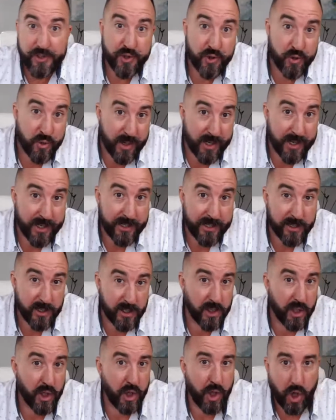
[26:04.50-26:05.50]

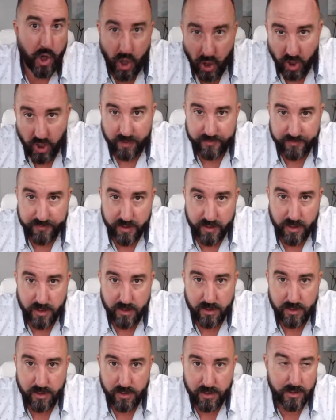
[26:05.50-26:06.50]
trial offer?
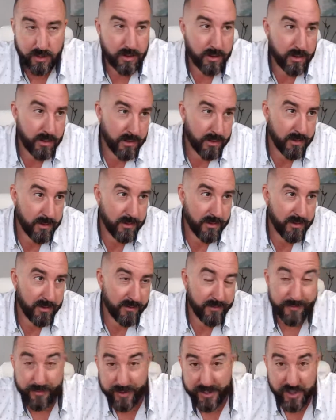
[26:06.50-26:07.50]

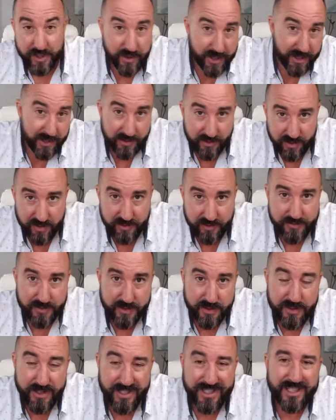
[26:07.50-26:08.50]
Free trial
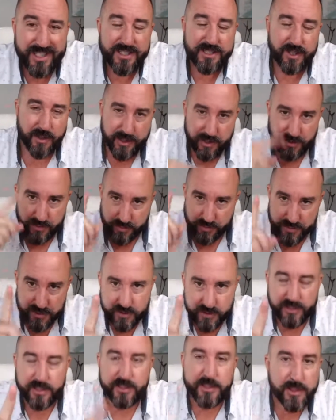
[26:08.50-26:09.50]
offer. So here's what you
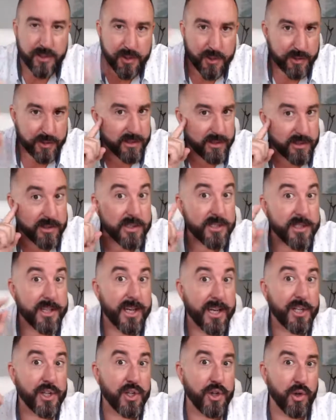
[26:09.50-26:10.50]
need to do. You need to
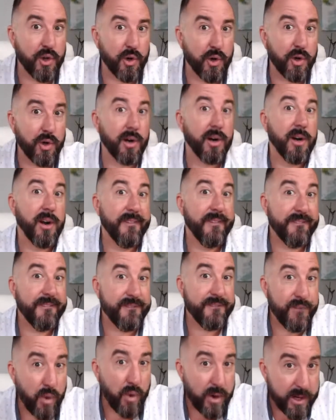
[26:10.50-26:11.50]
send your
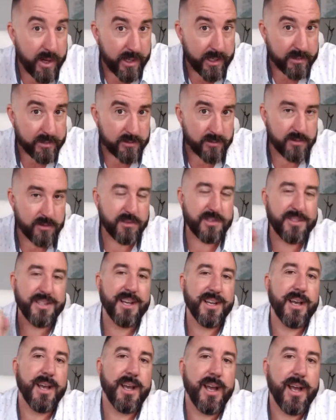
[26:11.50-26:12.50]
friends
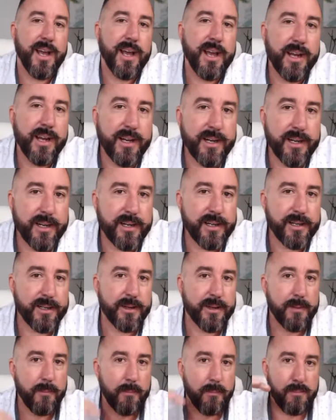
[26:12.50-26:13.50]
a
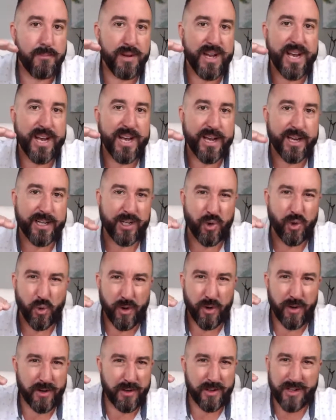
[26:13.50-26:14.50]
bag
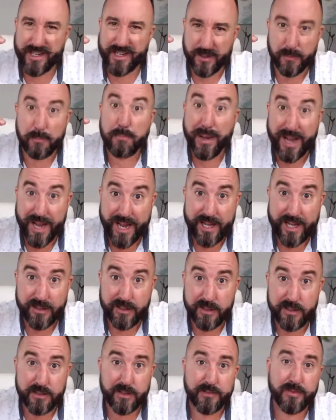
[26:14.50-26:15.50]
or like a
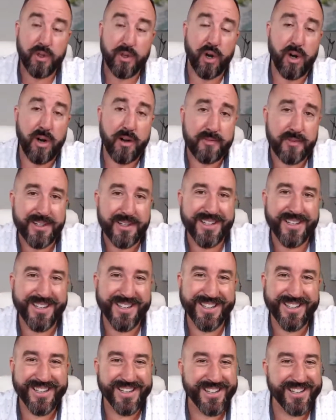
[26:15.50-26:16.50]
pallet of coffee,
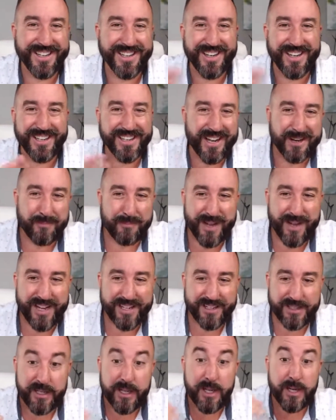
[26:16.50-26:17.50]
and not a
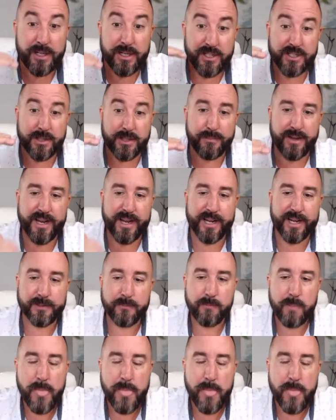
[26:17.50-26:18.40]
pallet, just a bag,